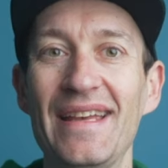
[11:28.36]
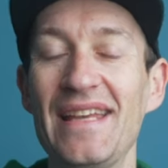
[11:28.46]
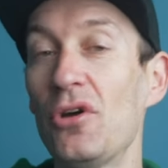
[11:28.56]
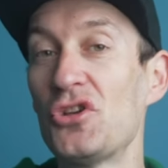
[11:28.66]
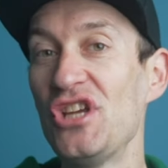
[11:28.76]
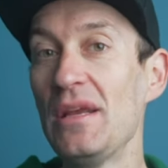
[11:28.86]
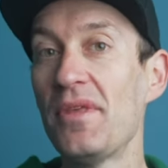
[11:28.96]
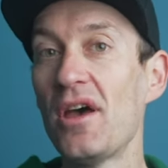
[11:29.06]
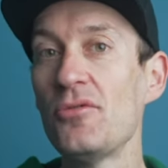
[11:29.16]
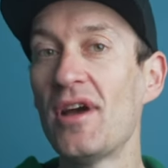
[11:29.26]
It's not cheap
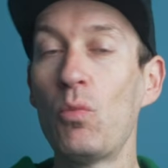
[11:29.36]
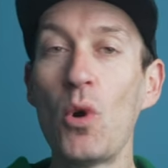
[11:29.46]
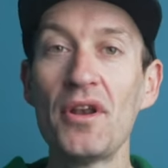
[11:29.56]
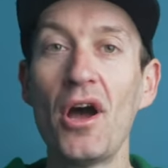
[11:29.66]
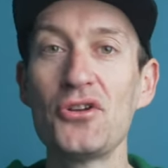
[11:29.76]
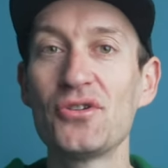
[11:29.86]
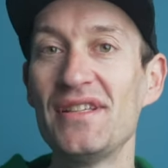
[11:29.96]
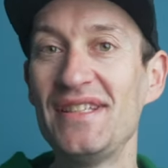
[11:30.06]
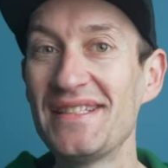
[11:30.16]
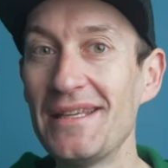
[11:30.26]
though, at
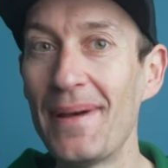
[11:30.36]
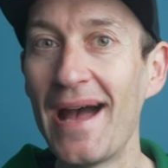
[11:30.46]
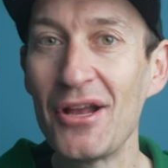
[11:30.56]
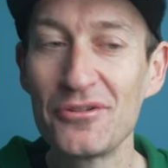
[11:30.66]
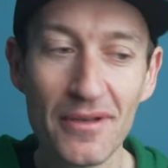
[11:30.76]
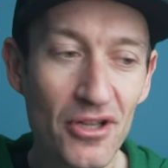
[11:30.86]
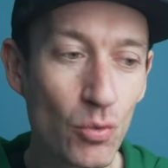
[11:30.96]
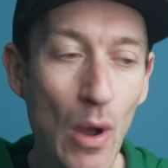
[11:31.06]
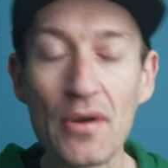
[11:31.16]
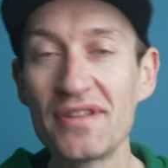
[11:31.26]
£160, but it looks
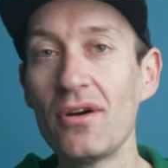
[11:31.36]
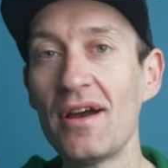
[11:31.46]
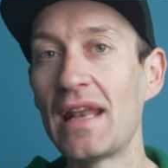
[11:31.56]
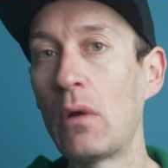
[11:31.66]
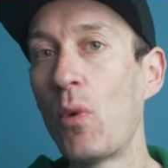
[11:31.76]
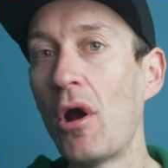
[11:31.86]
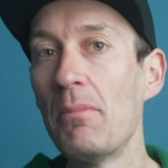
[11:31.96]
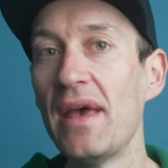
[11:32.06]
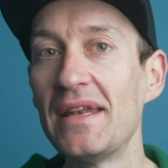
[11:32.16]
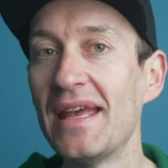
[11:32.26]
well designed and well
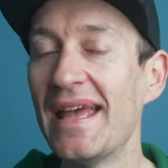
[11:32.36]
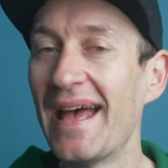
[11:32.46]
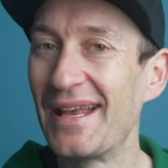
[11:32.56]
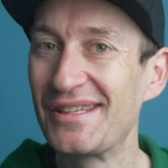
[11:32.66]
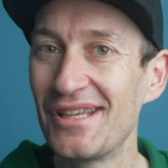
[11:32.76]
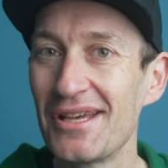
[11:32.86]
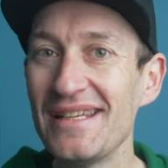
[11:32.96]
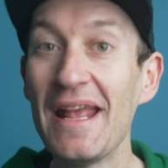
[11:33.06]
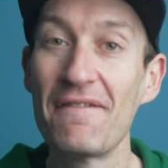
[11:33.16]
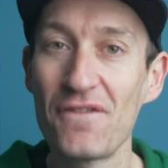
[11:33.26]
made, and
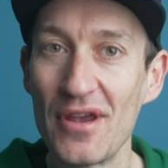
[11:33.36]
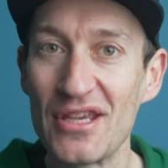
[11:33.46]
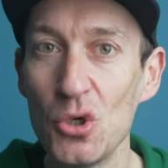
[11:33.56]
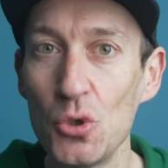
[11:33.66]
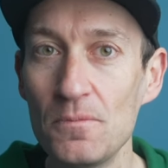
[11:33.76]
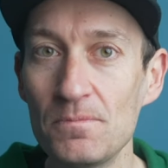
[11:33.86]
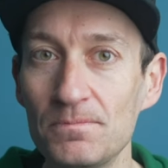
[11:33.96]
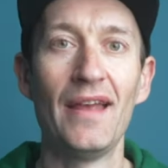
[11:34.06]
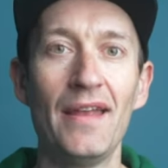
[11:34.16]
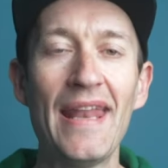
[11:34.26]
certainly very cool.
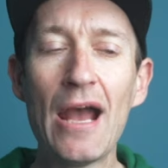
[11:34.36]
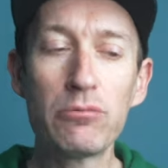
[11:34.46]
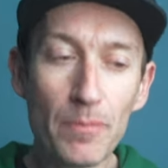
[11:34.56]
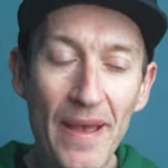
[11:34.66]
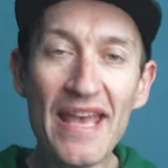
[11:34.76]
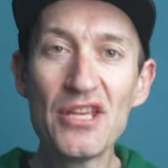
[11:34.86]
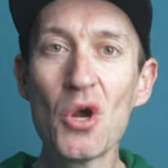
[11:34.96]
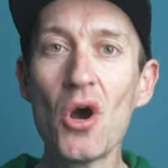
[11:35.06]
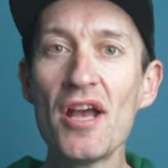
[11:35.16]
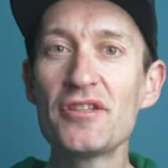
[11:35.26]
Now prepare your
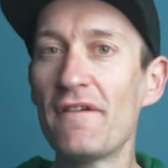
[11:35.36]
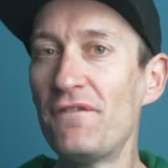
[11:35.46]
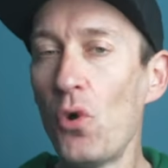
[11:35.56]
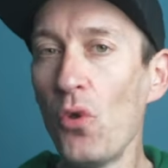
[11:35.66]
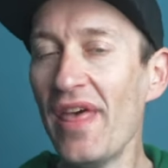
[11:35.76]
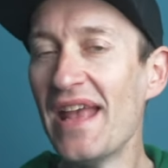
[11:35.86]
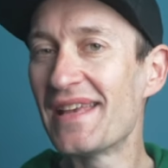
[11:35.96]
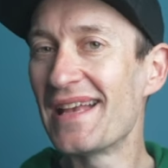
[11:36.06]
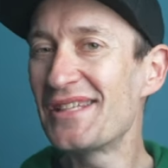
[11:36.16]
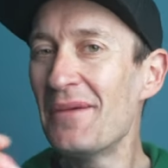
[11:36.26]
eyes for this,
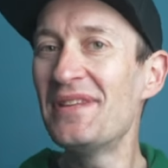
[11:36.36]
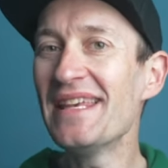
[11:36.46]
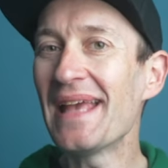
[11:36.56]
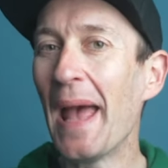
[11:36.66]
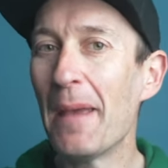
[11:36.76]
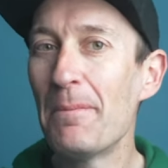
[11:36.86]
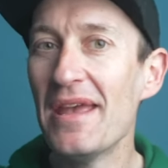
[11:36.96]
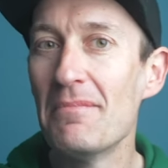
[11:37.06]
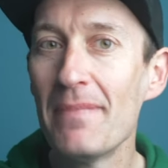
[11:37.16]
something a bit